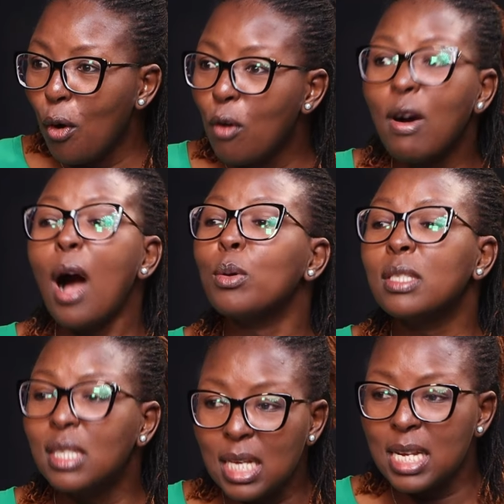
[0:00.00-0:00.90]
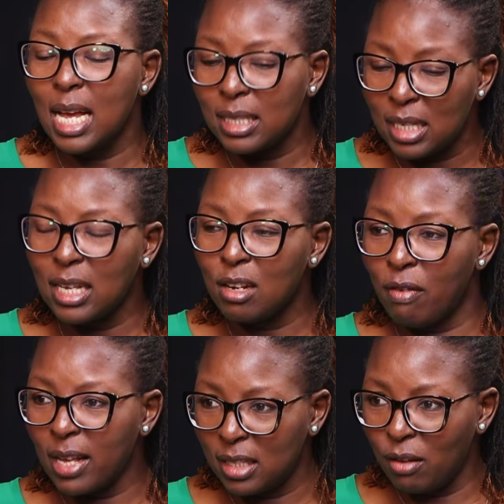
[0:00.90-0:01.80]
of how serious these
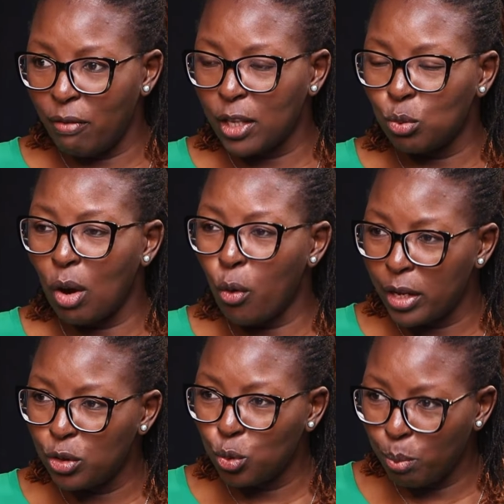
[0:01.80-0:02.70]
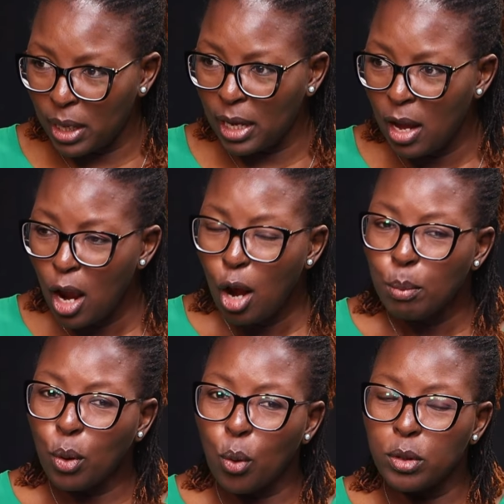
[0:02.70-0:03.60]
adverse effects were going to be.
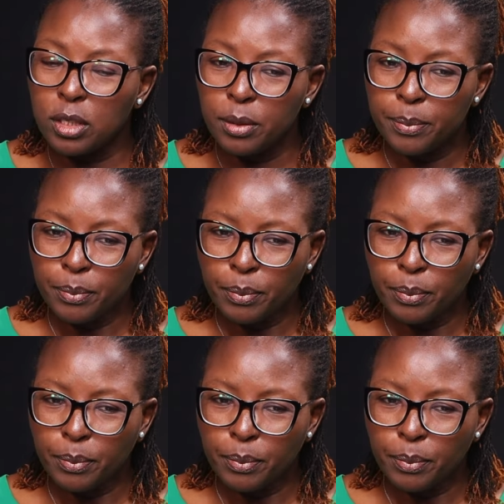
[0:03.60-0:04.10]
Because